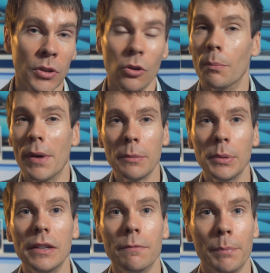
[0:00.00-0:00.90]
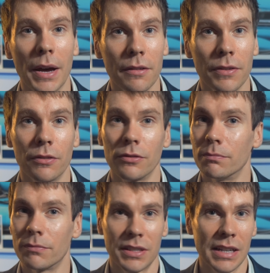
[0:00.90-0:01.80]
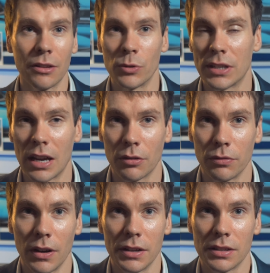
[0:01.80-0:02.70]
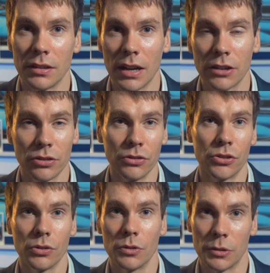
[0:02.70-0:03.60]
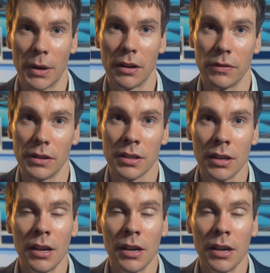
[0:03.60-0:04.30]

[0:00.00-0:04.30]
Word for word: or maybe even benefit from salary sacrifice and national insurance benefits.